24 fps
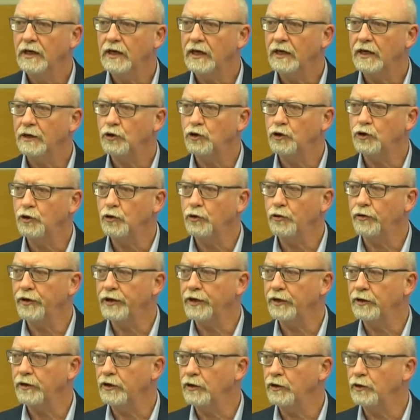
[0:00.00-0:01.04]

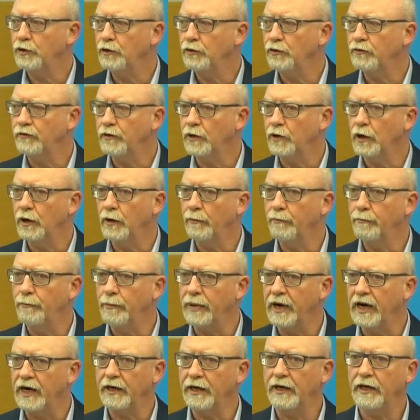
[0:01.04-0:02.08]
ensuring that you've got
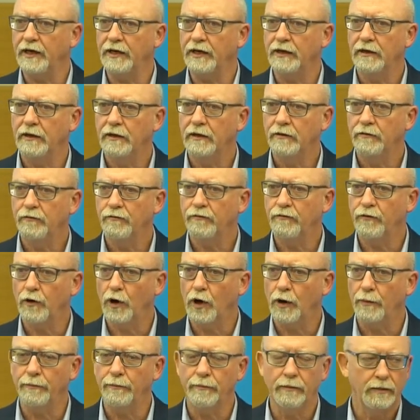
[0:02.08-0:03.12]
buy-in
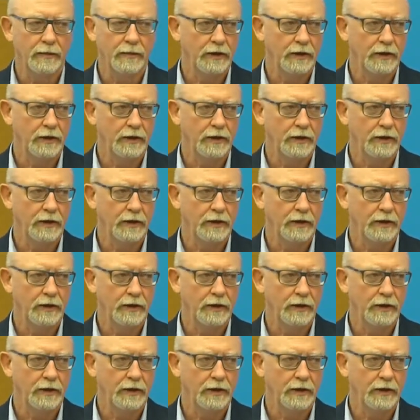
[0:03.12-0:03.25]
from